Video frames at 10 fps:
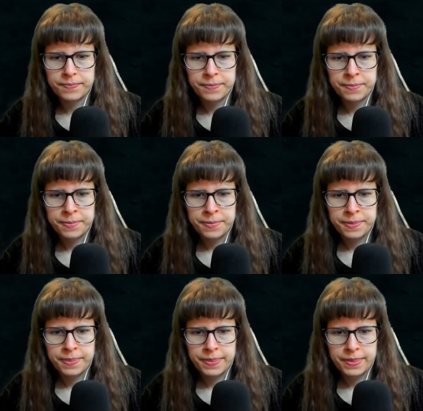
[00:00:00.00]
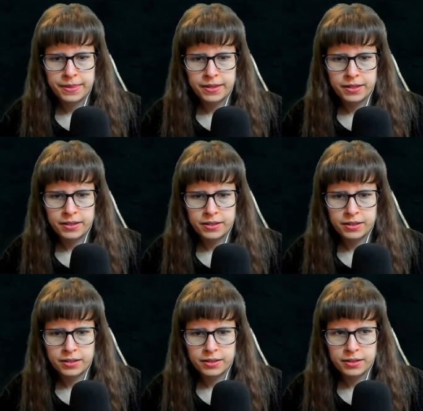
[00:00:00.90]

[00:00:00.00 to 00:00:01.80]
(no one is talking)